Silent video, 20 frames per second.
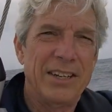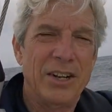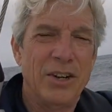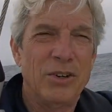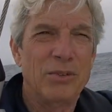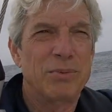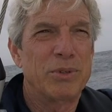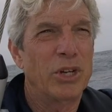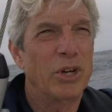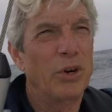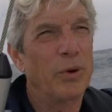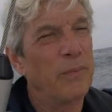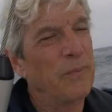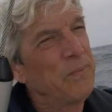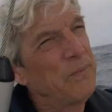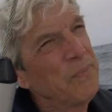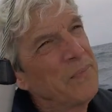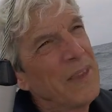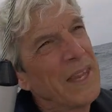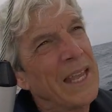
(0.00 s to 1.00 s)
You know, so
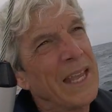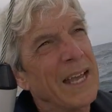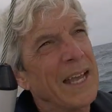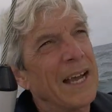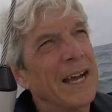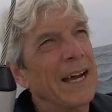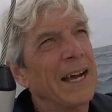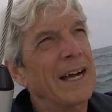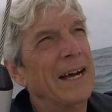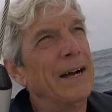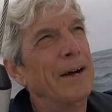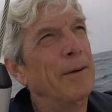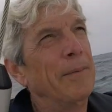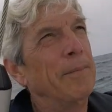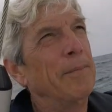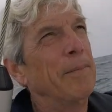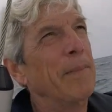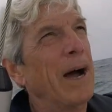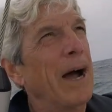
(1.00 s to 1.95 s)
um,